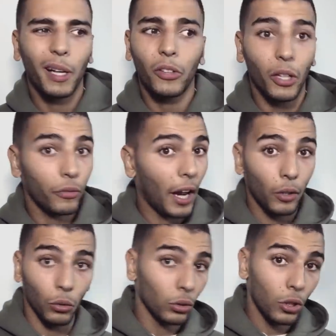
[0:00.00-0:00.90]
myself.
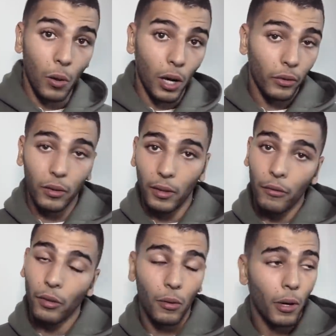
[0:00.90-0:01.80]
I don't go out,
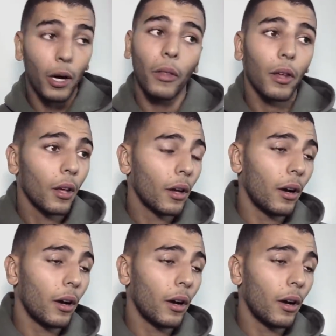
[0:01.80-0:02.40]
never go out.